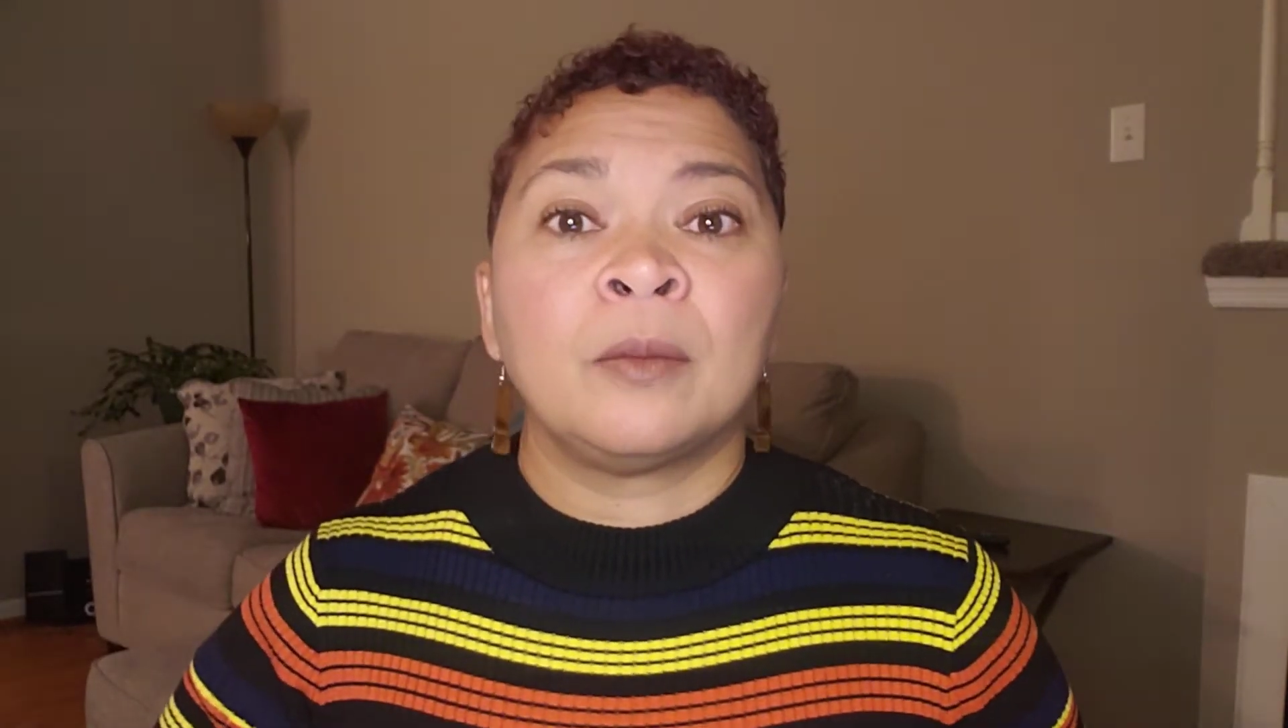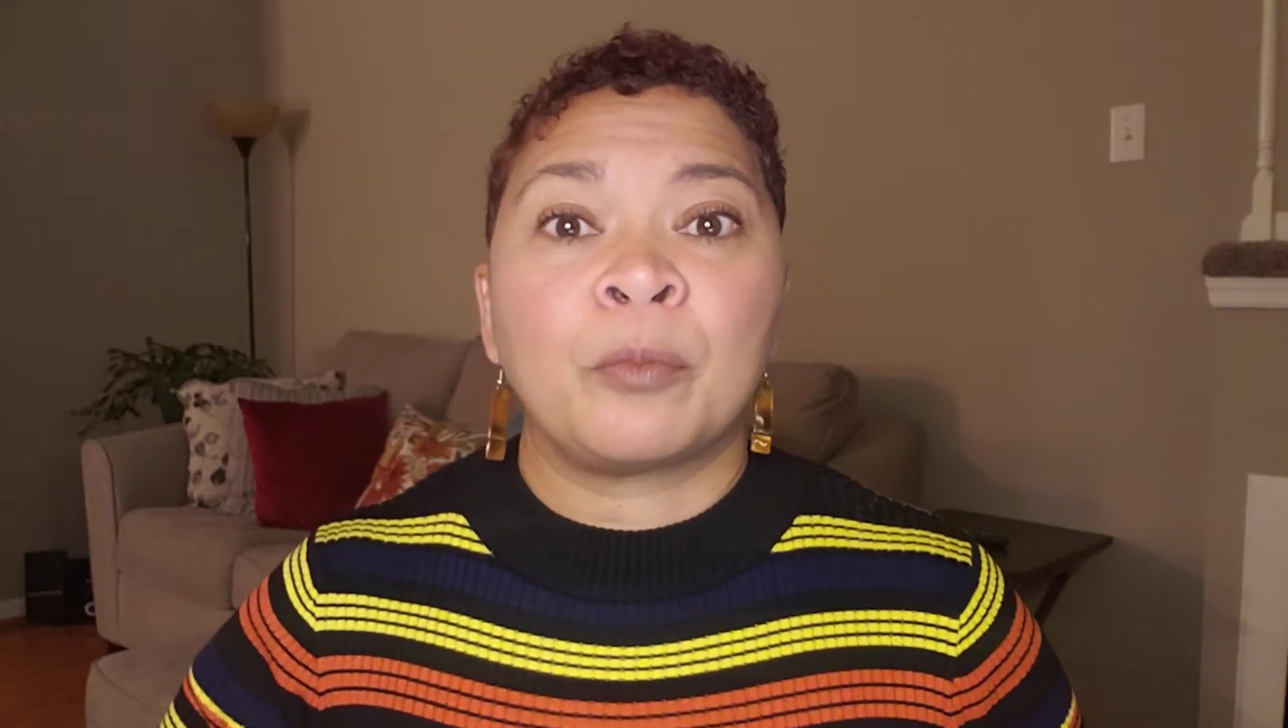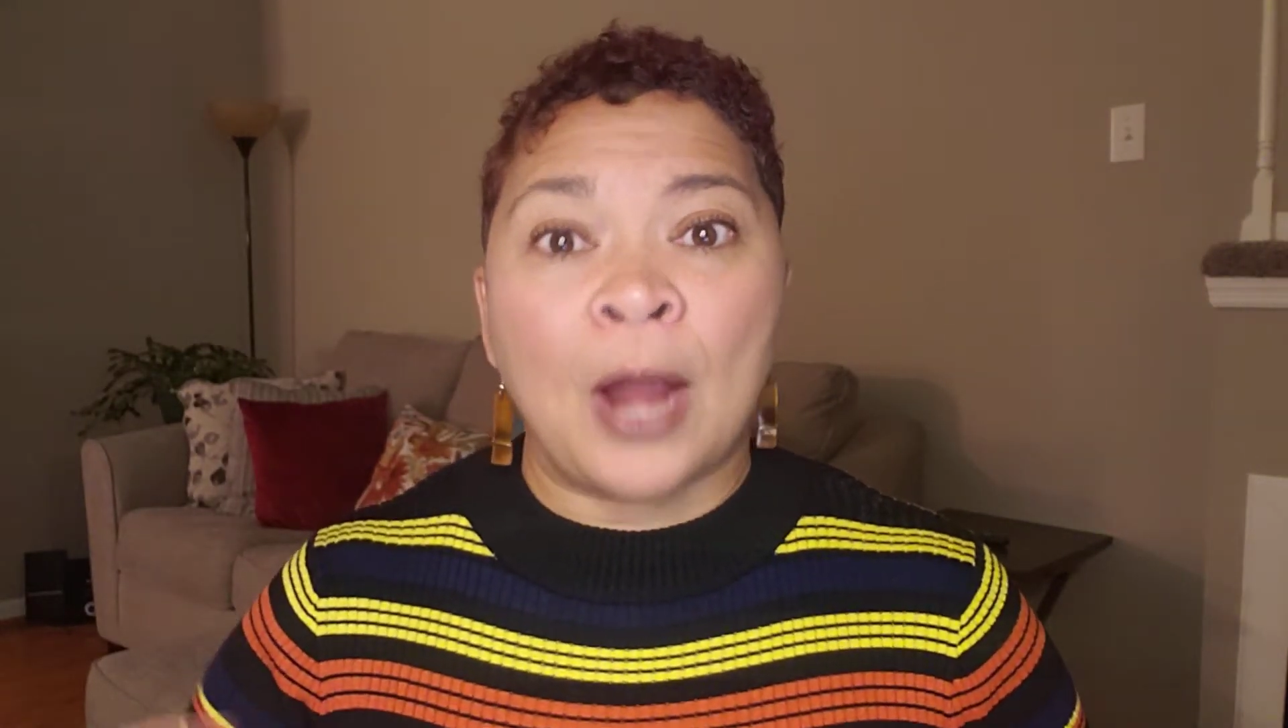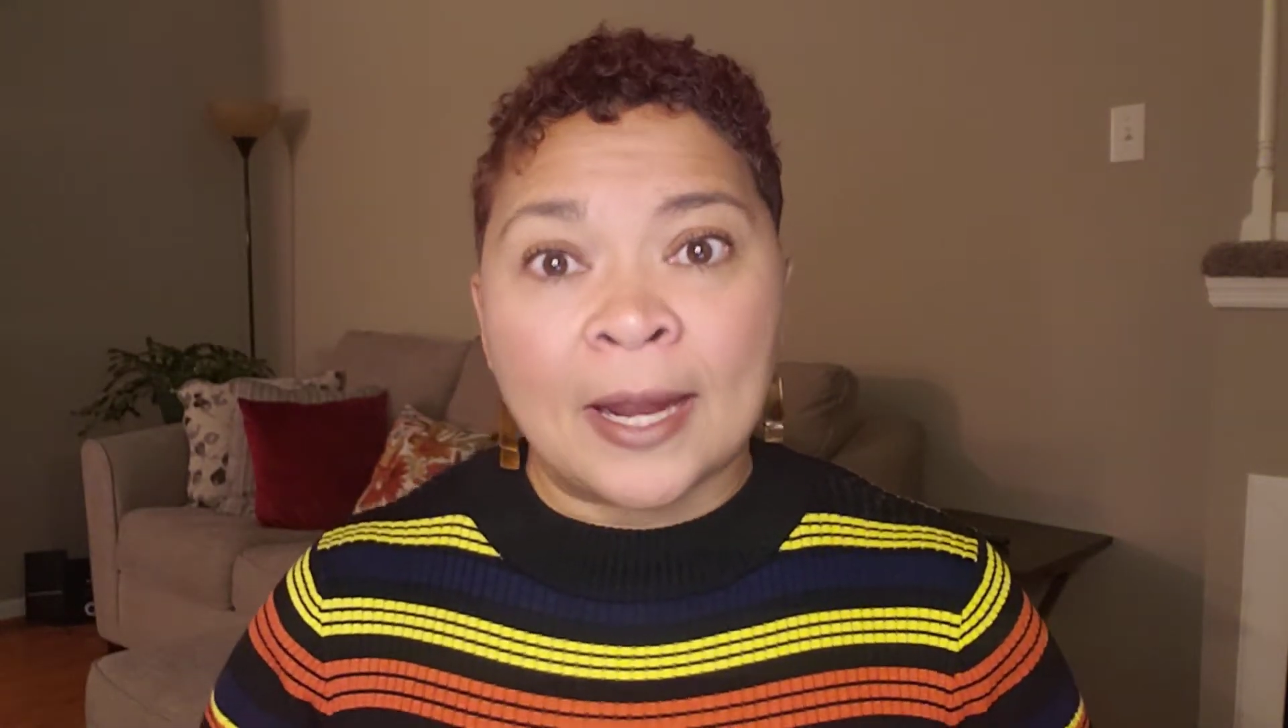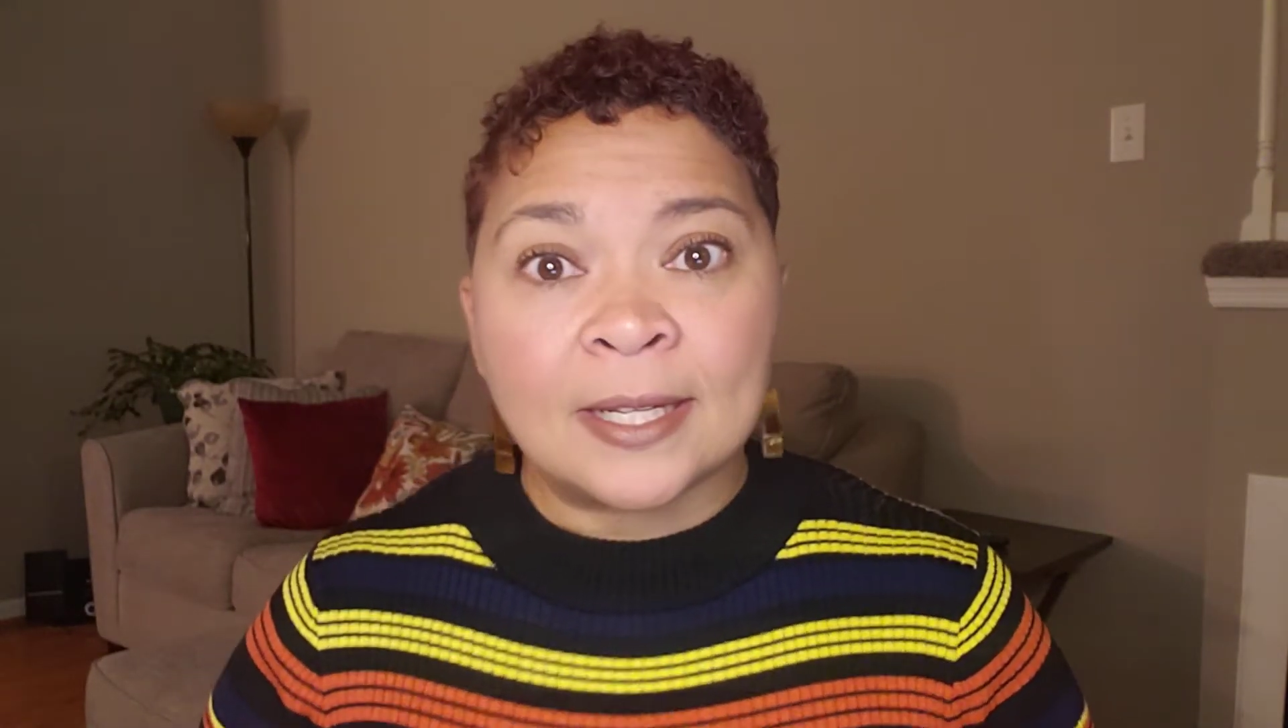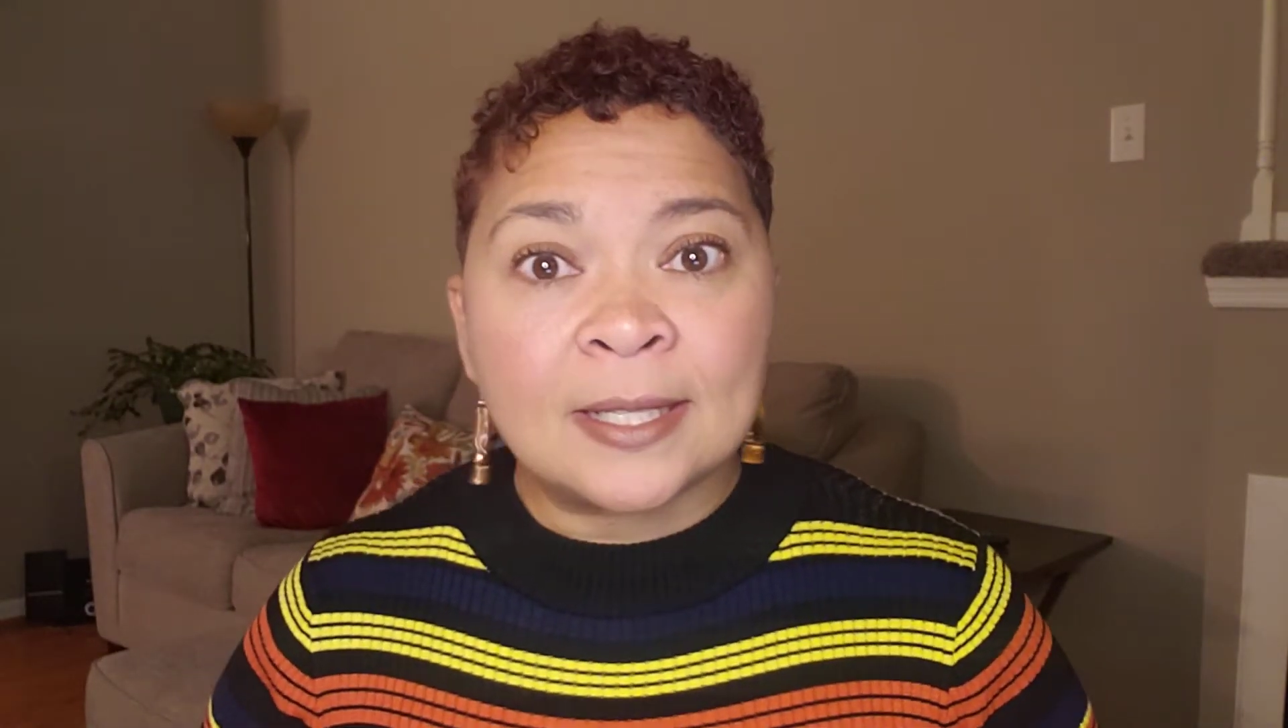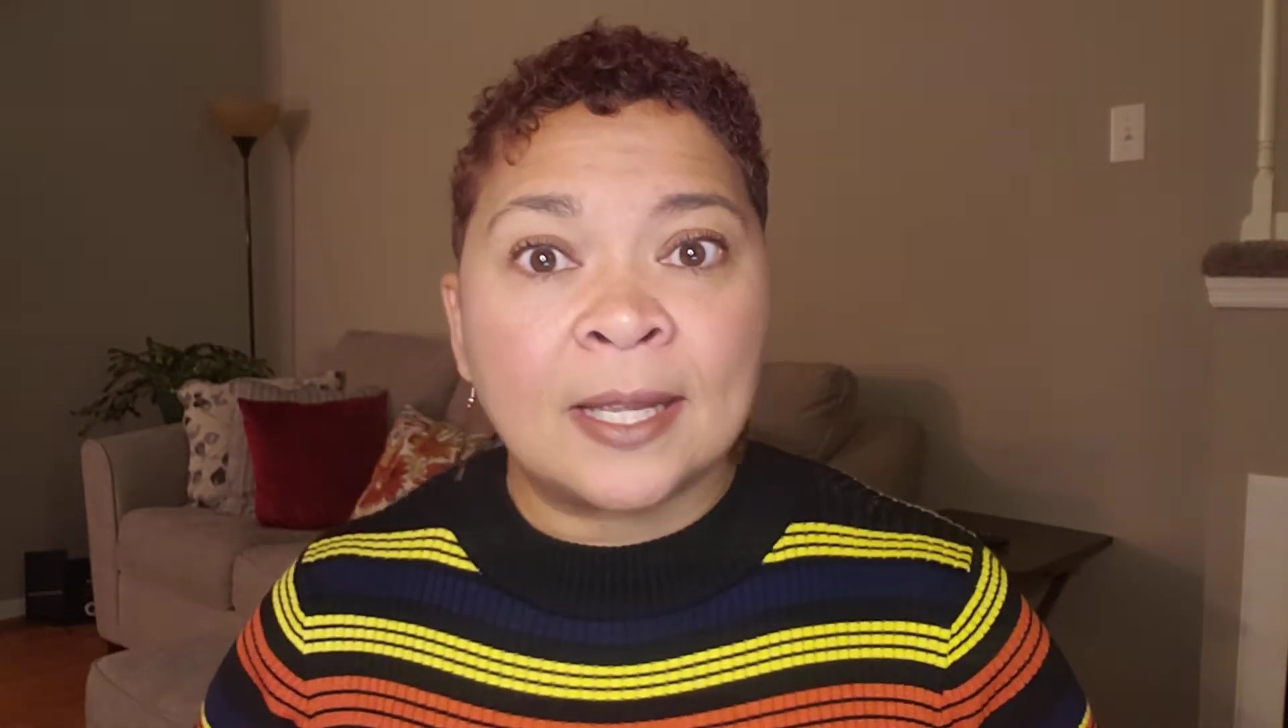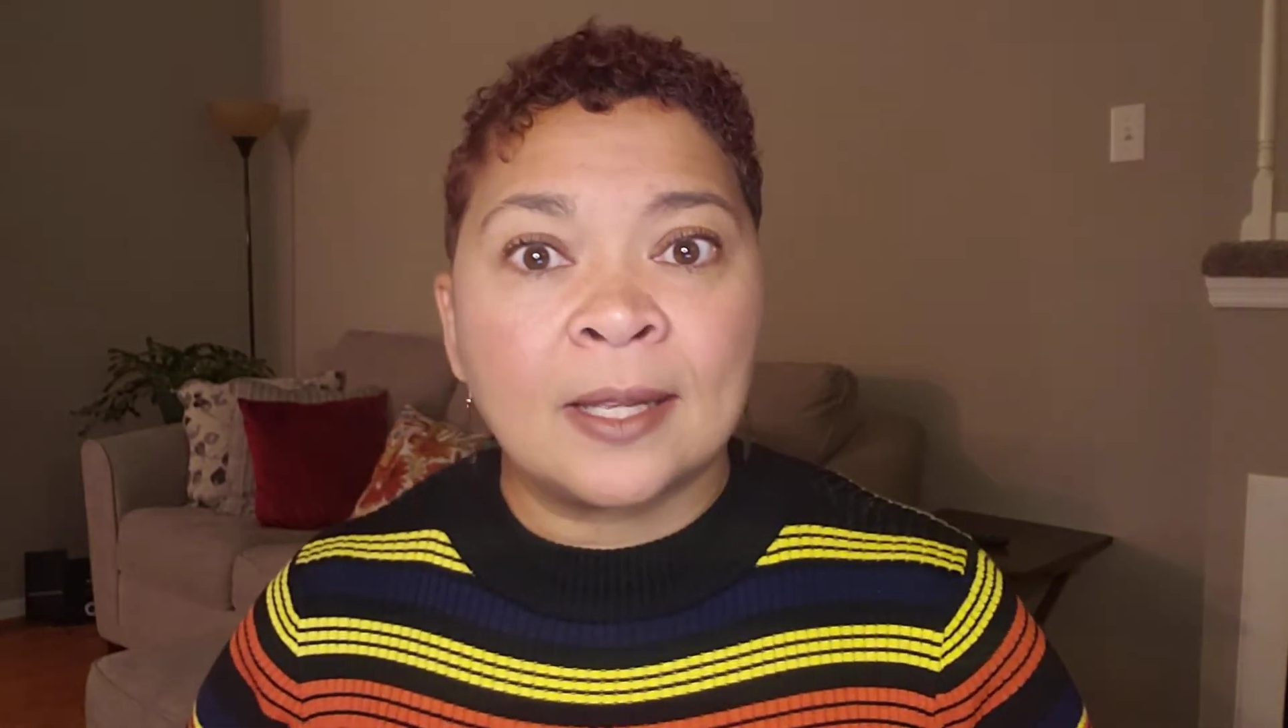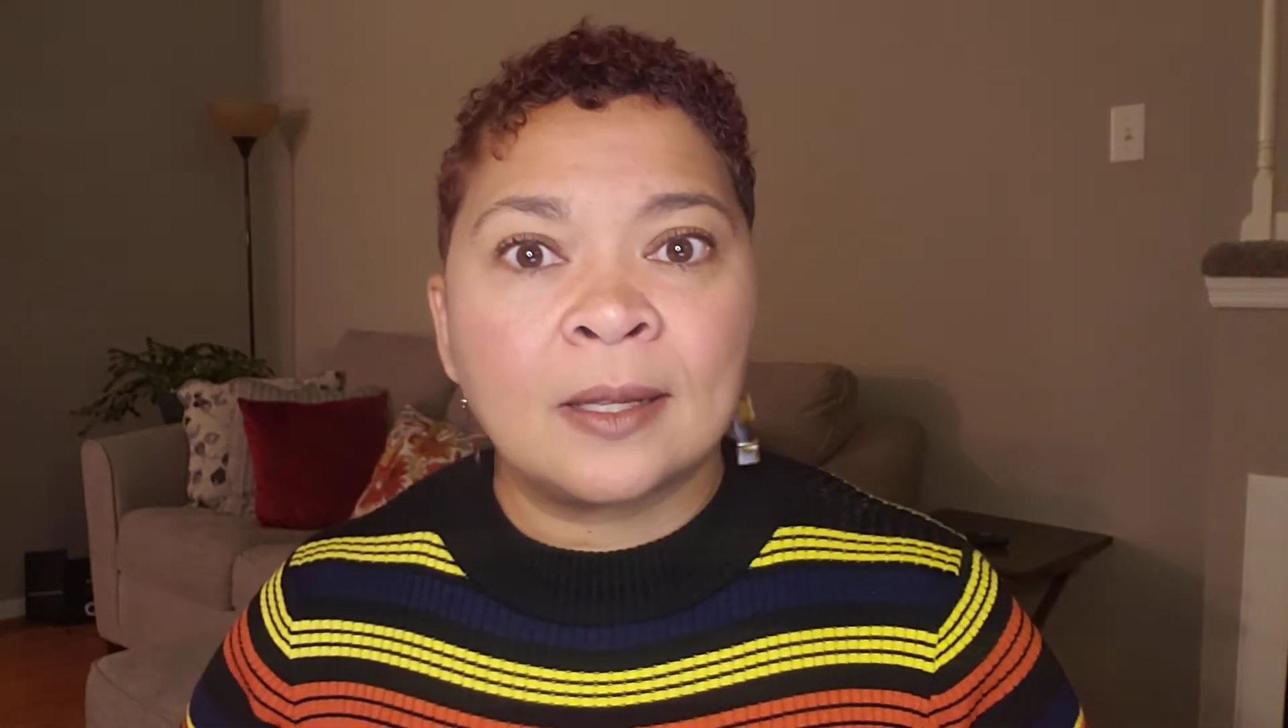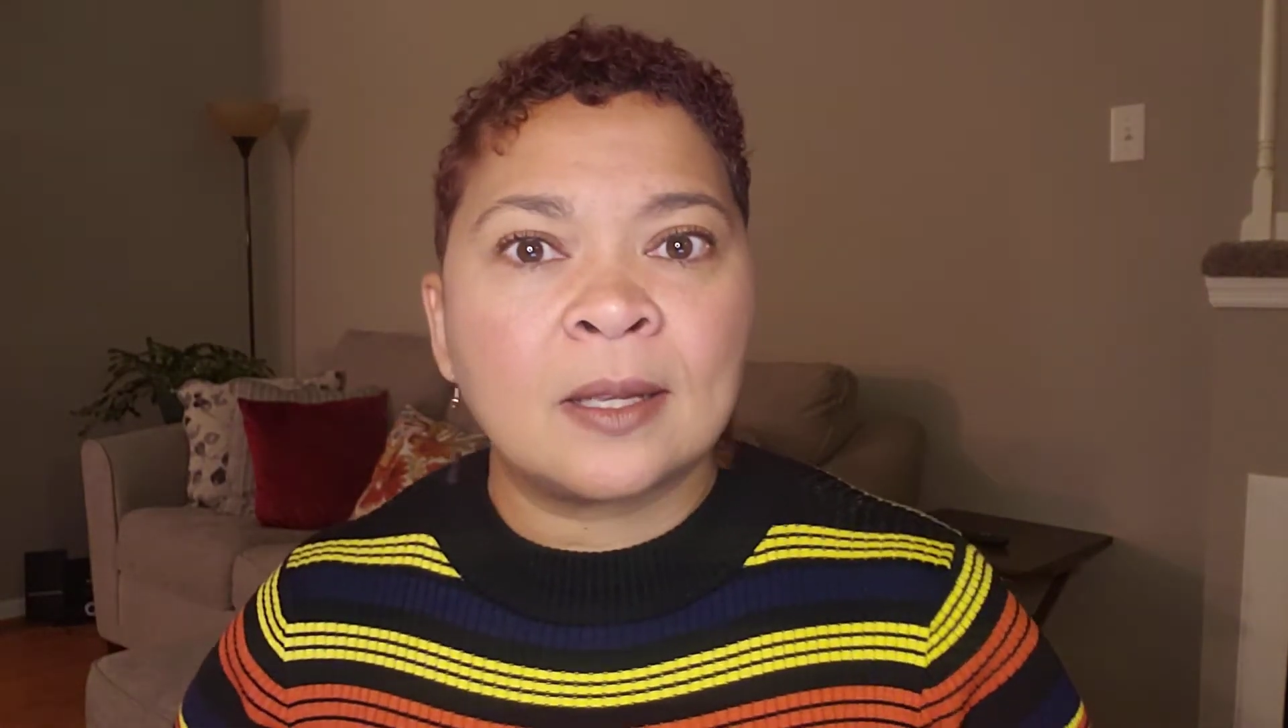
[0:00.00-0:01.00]

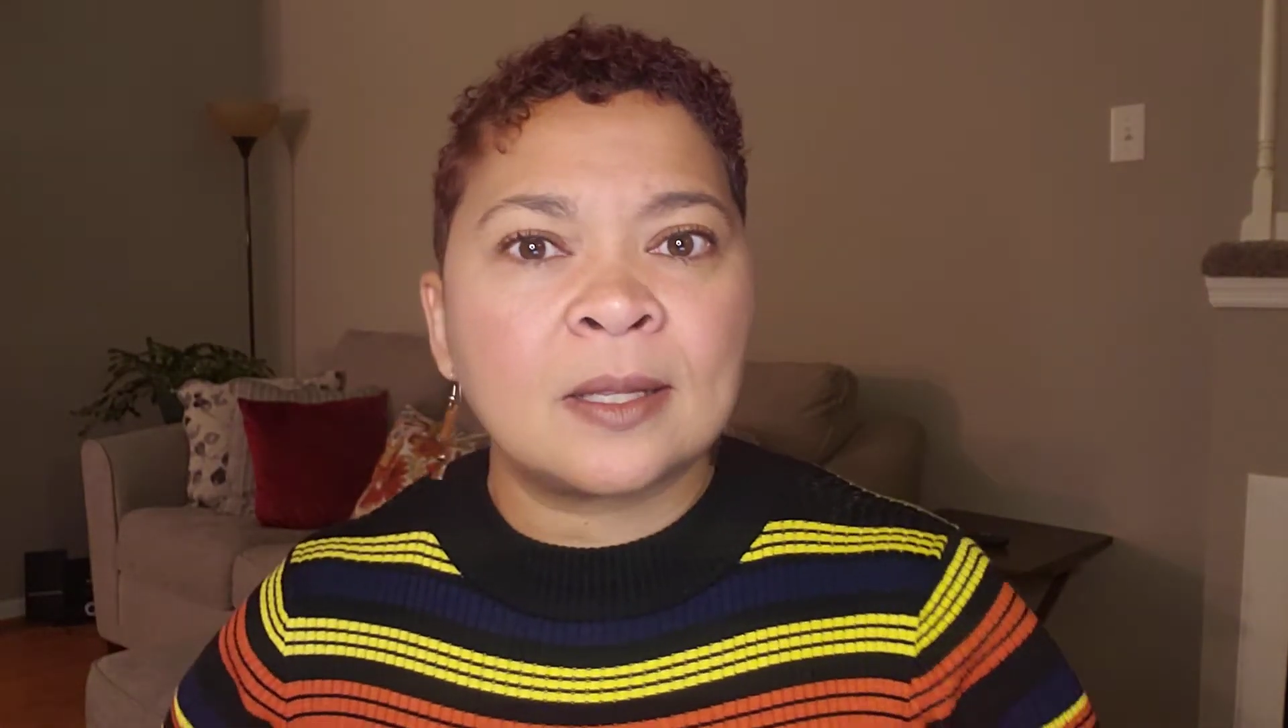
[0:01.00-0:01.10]
practicing